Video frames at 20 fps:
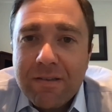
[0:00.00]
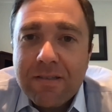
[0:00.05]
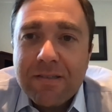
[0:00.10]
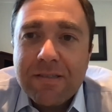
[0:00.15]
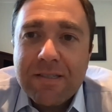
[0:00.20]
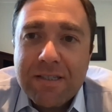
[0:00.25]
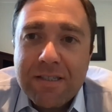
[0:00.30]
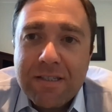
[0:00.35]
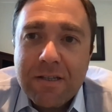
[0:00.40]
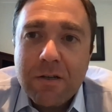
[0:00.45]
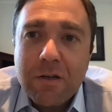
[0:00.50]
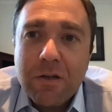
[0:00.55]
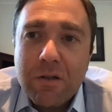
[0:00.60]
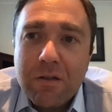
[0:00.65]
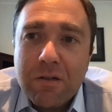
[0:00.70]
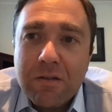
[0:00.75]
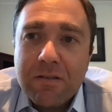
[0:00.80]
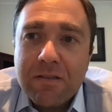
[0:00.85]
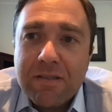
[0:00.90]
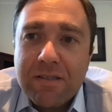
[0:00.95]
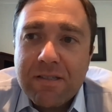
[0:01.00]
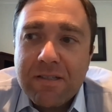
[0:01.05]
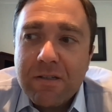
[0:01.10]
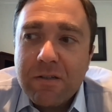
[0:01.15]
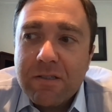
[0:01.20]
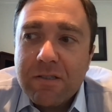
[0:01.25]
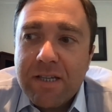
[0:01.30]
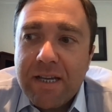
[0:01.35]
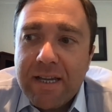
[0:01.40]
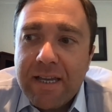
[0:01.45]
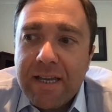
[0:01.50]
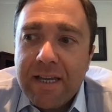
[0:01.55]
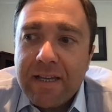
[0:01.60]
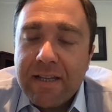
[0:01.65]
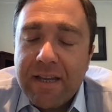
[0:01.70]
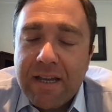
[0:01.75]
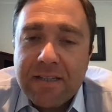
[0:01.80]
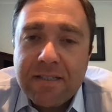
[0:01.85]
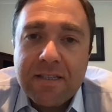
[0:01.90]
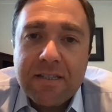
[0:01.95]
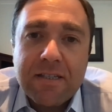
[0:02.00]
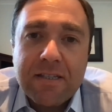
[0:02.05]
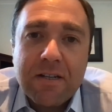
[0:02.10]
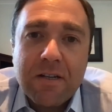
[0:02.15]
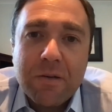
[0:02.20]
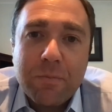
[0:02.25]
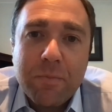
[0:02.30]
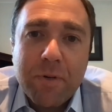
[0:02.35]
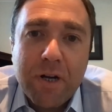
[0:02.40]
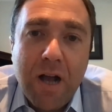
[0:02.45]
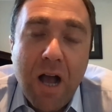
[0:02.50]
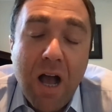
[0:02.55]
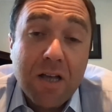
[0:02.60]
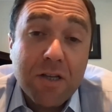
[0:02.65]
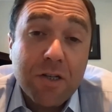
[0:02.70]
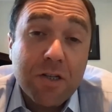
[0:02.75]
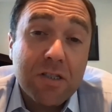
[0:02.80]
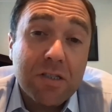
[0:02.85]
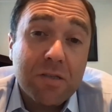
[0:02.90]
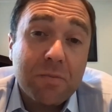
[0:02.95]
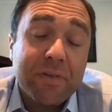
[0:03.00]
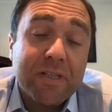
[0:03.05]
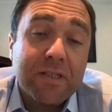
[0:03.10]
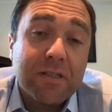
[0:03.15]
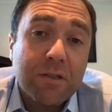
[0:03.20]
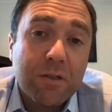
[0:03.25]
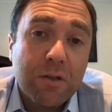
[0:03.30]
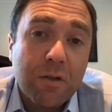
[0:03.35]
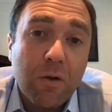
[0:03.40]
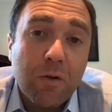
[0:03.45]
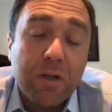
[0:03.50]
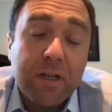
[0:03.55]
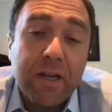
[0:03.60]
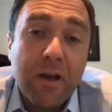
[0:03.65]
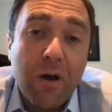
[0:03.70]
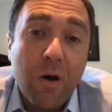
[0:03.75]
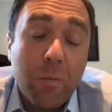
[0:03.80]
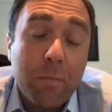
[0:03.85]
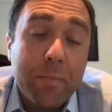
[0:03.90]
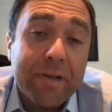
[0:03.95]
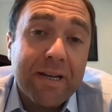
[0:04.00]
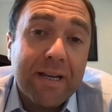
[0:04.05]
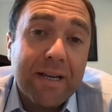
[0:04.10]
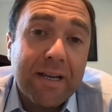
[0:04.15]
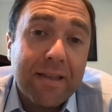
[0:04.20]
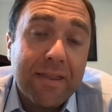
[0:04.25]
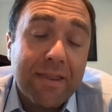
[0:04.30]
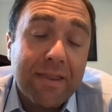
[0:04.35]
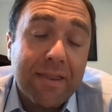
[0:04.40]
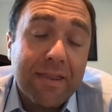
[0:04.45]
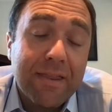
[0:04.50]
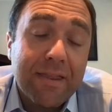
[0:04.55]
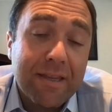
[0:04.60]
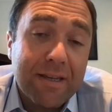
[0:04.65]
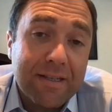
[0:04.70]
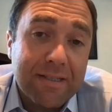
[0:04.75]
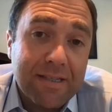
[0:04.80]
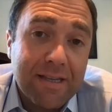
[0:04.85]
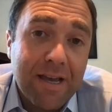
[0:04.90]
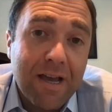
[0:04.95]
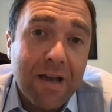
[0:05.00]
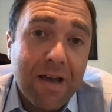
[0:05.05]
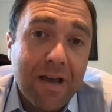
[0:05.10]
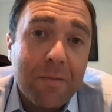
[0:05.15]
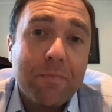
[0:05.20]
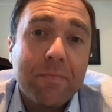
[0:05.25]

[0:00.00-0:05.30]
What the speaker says: still taking necessary precautions, but slowly opening things up,